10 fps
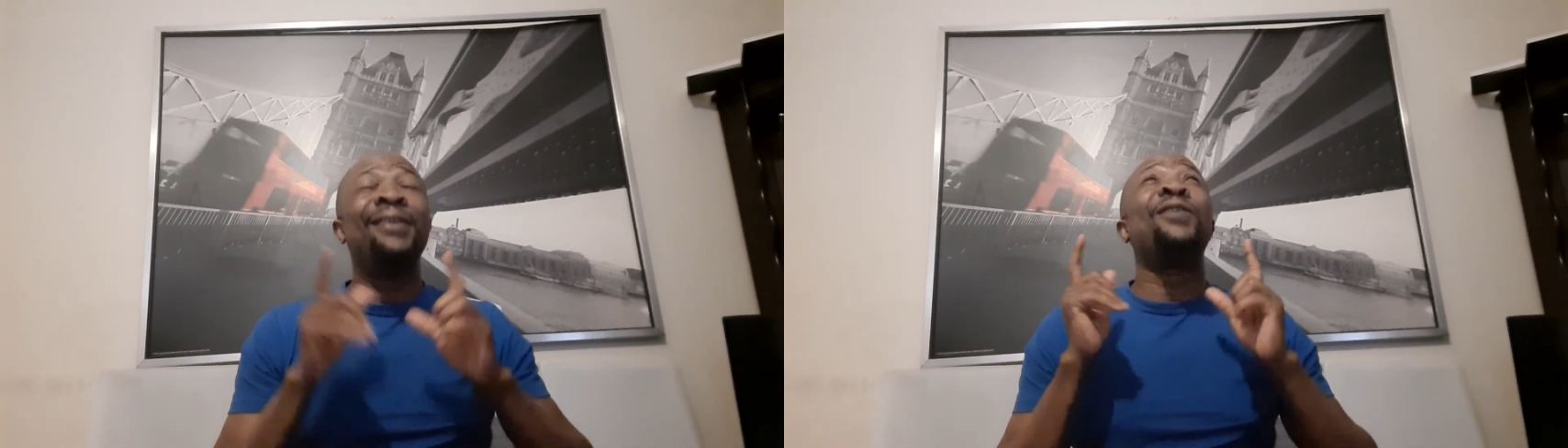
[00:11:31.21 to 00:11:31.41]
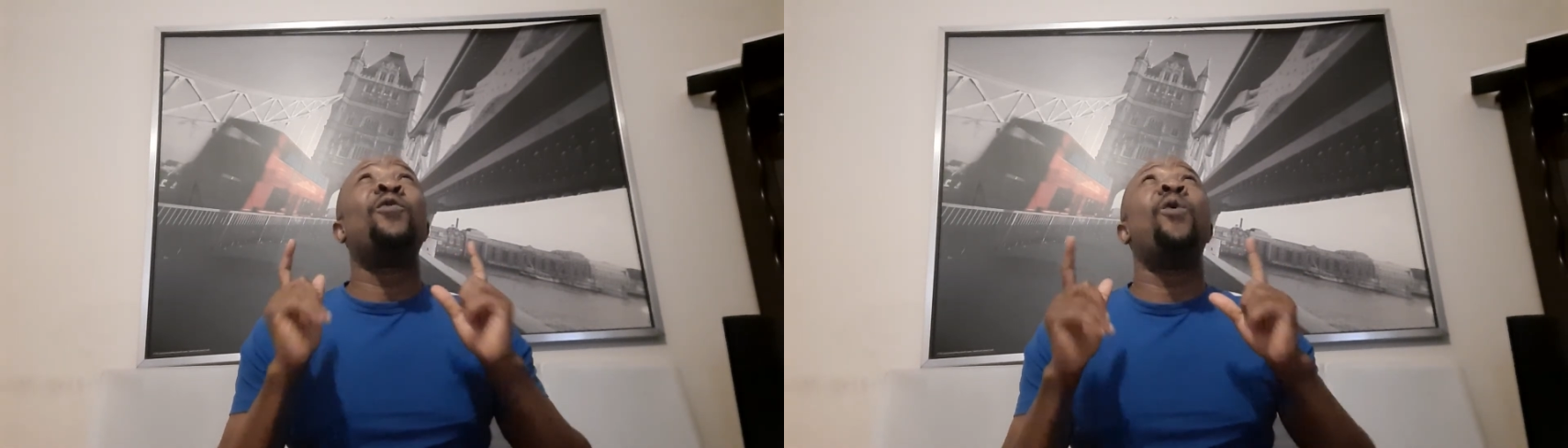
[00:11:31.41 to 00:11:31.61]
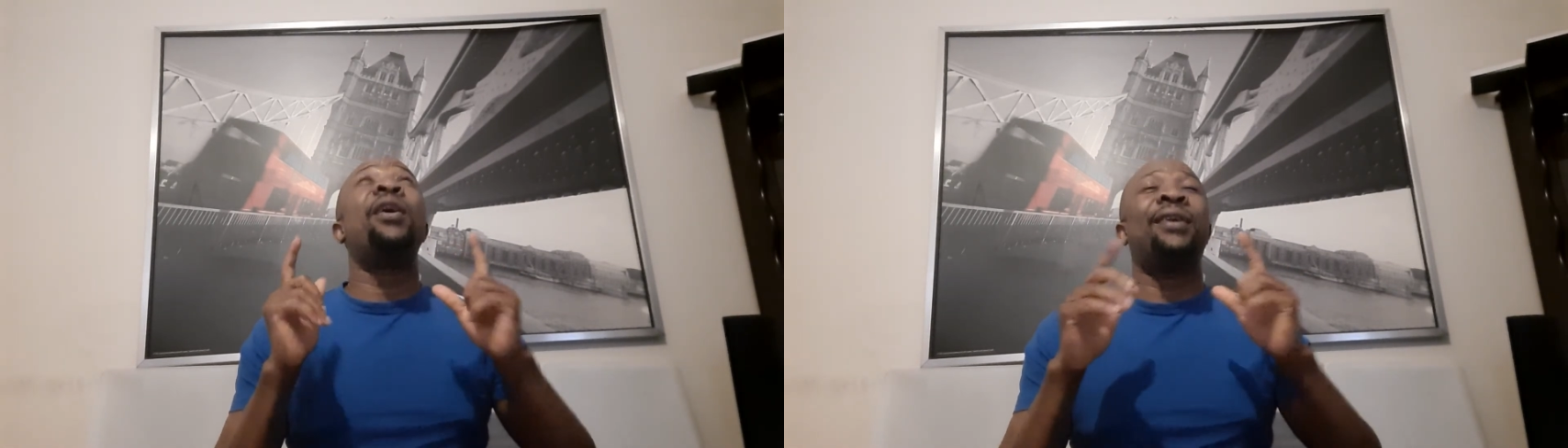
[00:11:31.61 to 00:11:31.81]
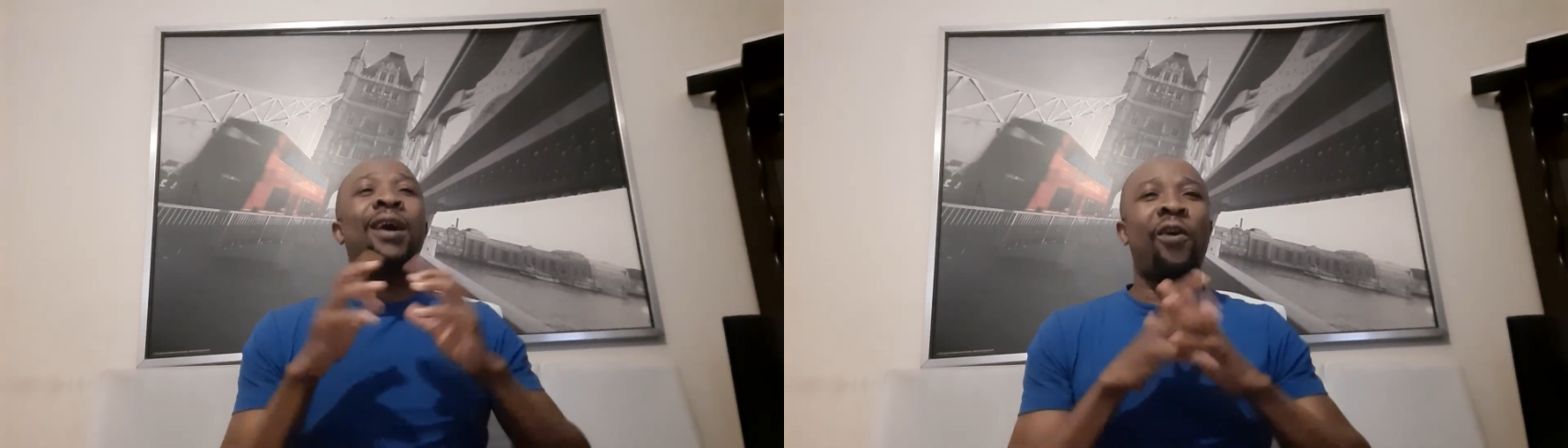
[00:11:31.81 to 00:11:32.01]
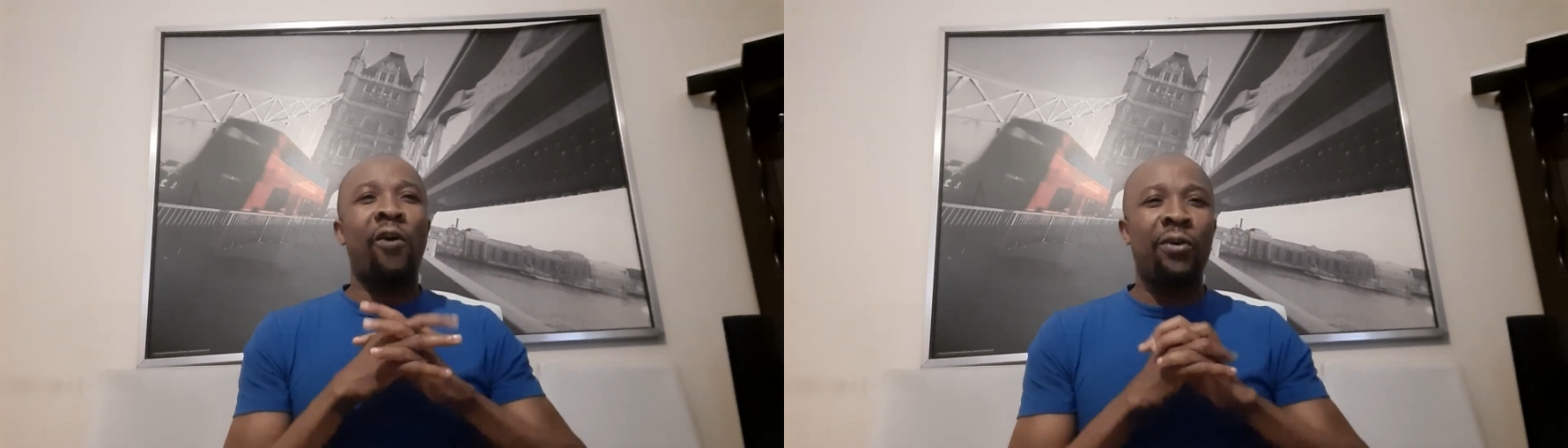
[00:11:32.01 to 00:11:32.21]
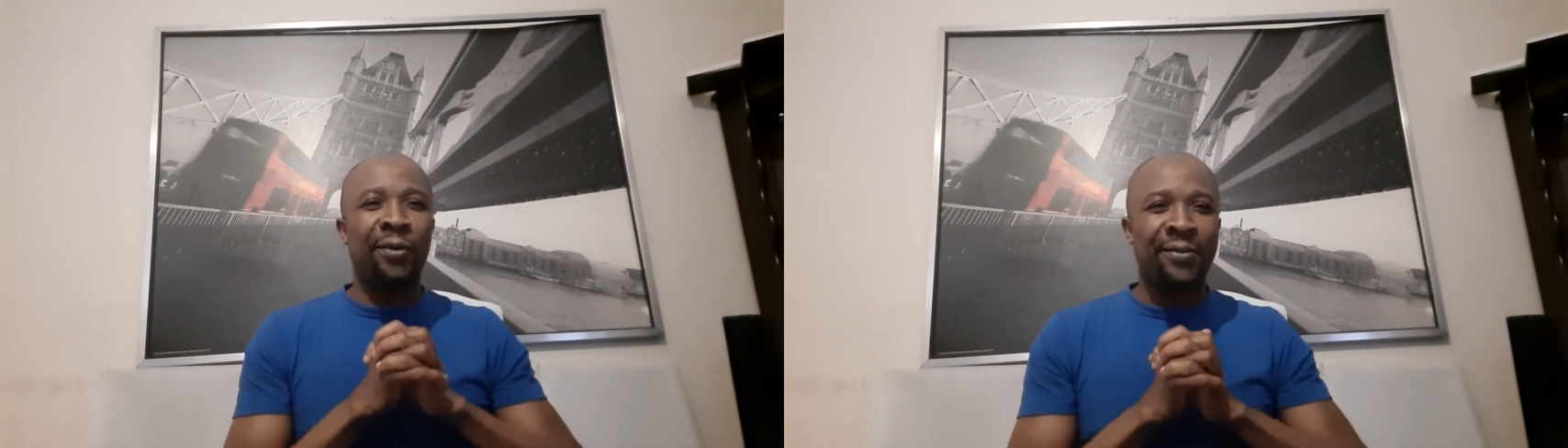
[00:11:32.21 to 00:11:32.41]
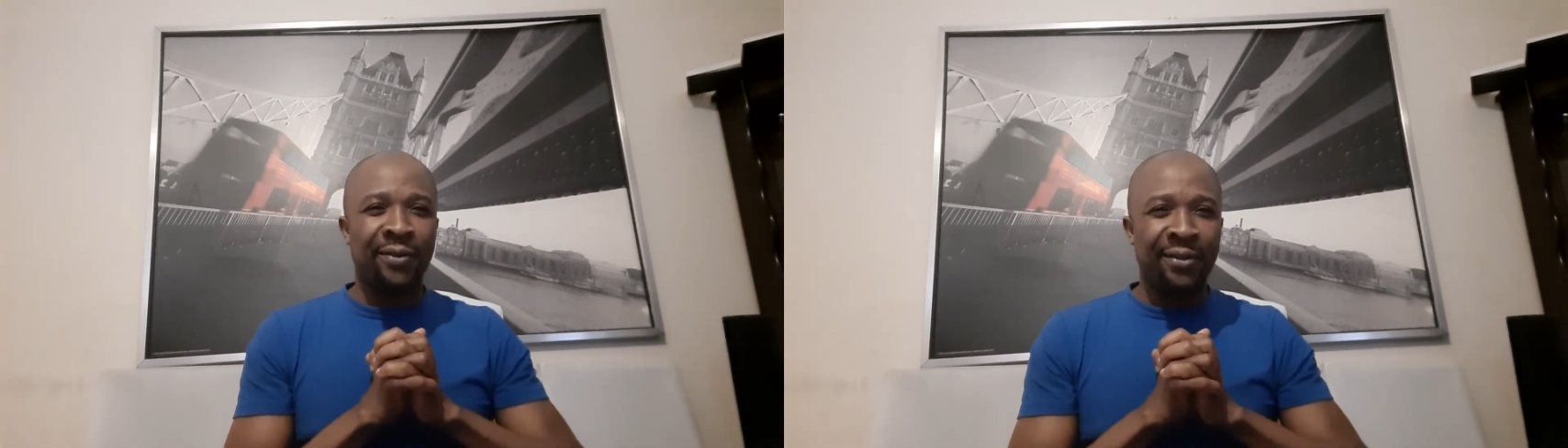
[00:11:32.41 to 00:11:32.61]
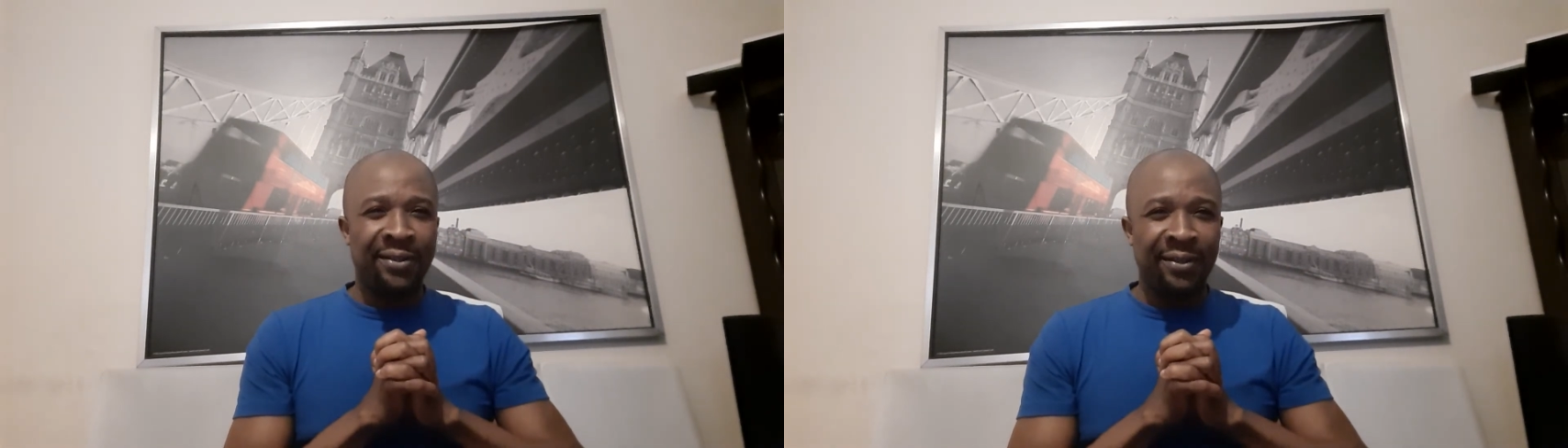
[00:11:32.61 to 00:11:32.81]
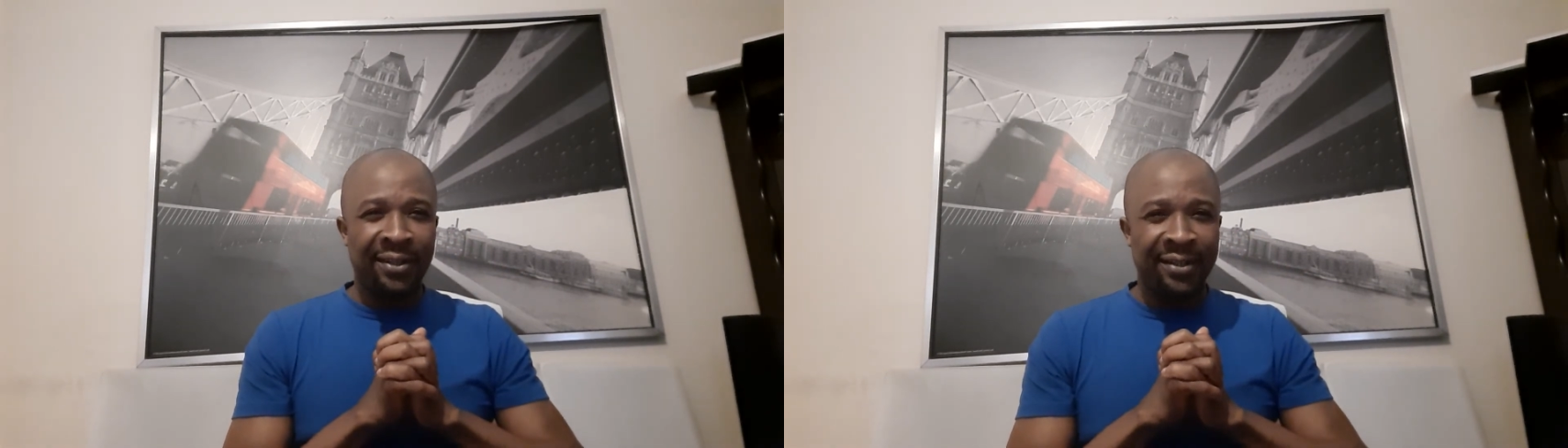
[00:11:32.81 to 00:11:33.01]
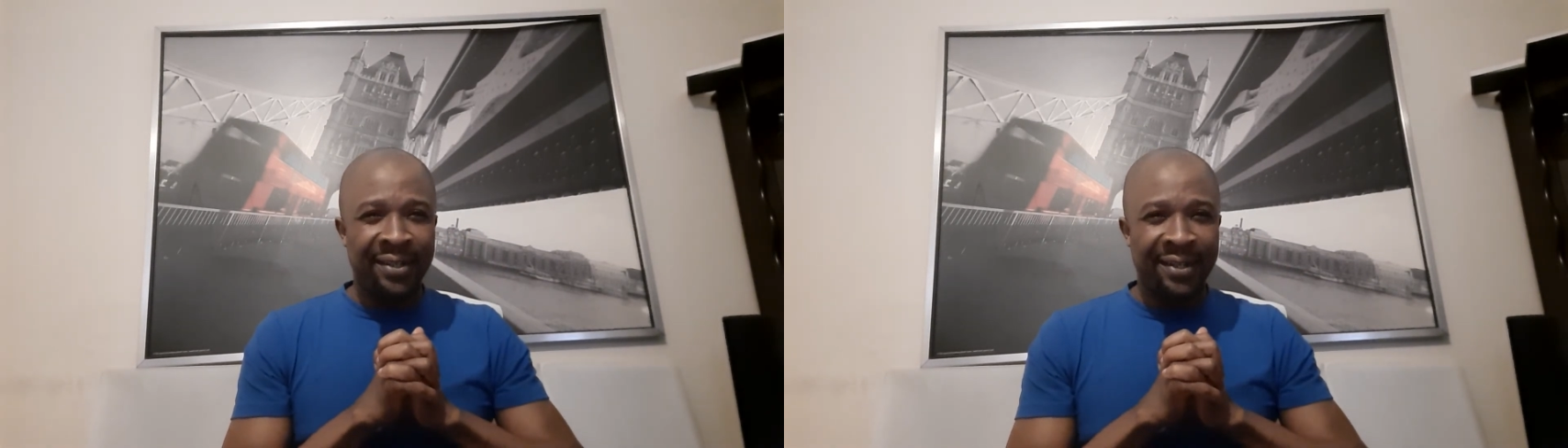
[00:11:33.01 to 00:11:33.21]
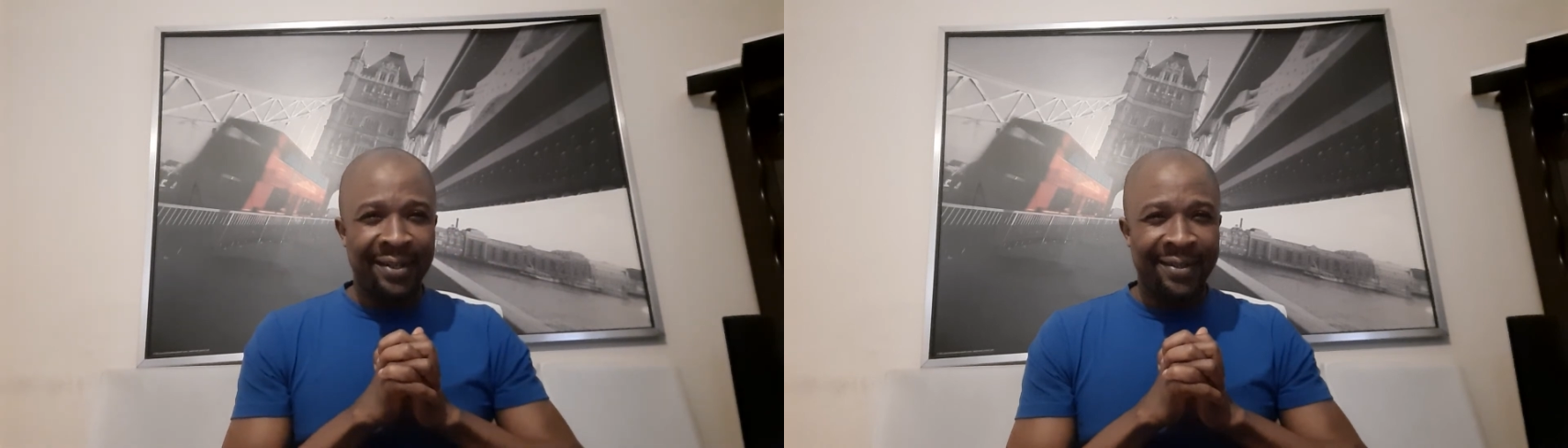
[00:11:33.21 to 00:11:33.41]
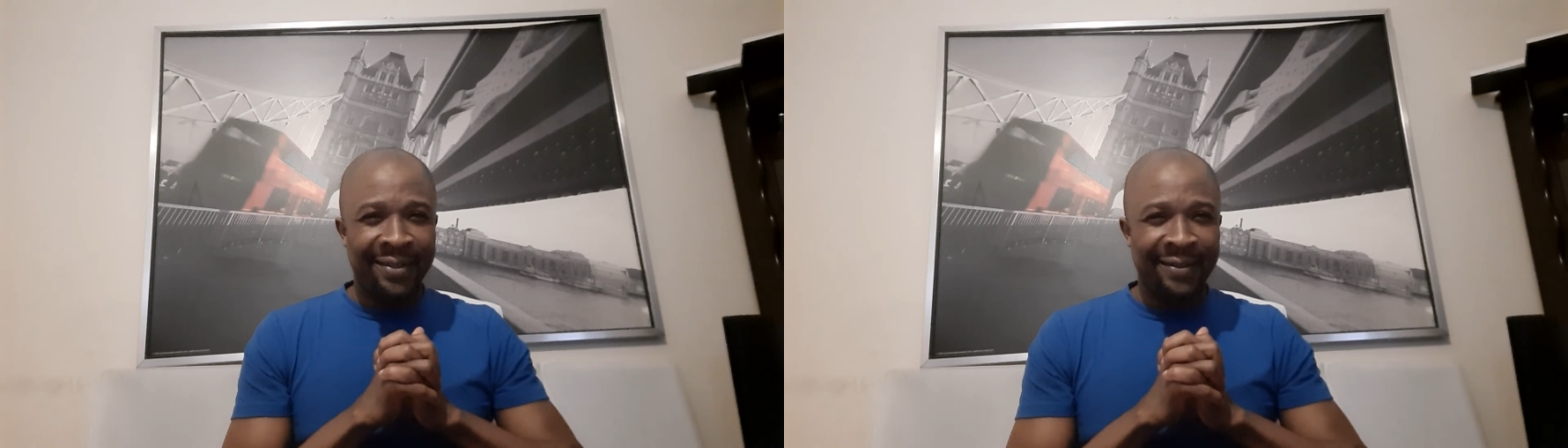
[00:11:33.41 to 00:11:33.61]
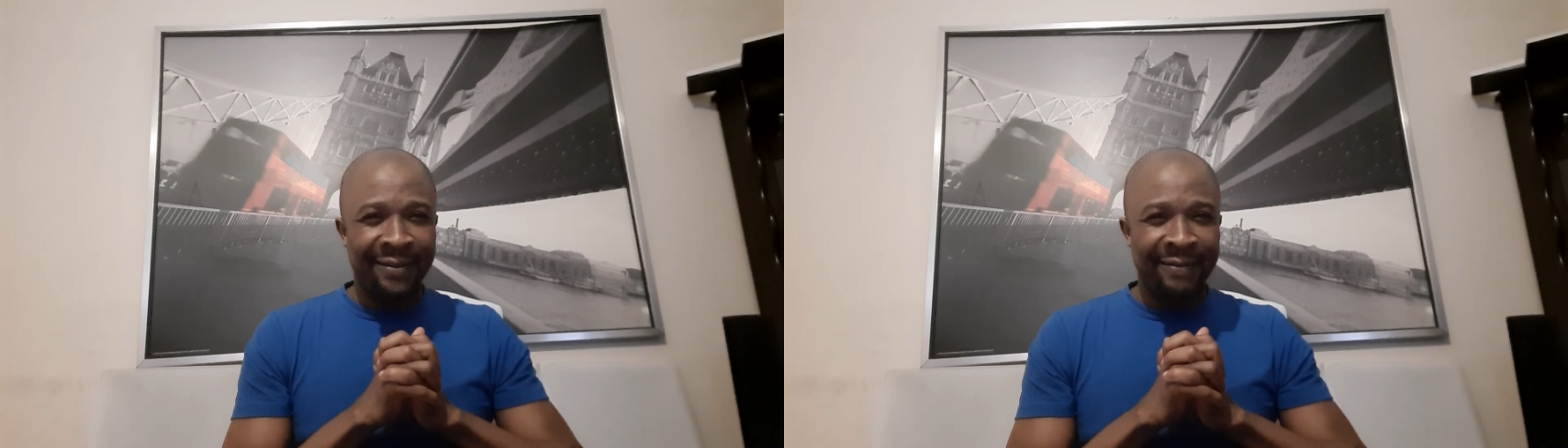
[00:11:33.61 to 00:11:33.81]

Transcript: the one that called us all into existence.